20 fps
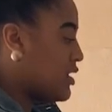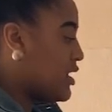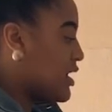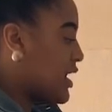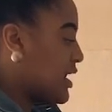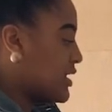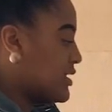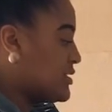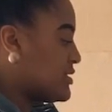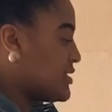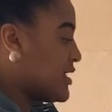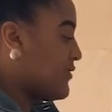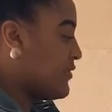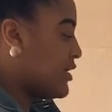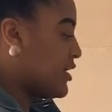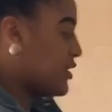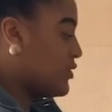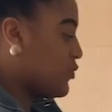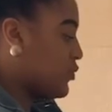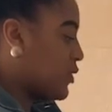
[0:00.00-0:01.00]
And then 7
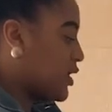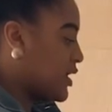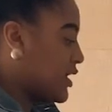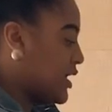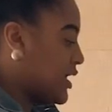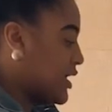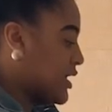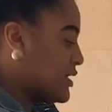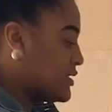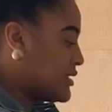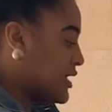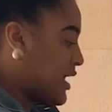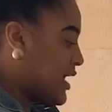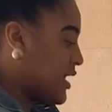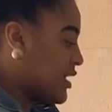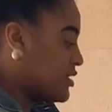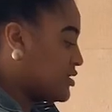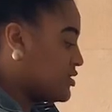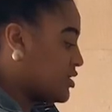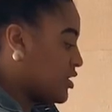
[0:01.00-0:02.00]
add 1 is
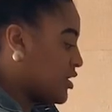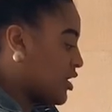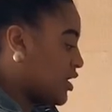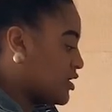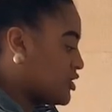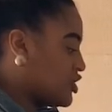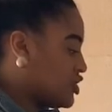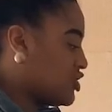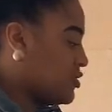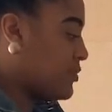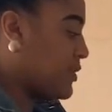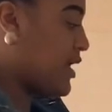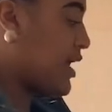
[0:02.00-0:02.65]
8. So your answer should be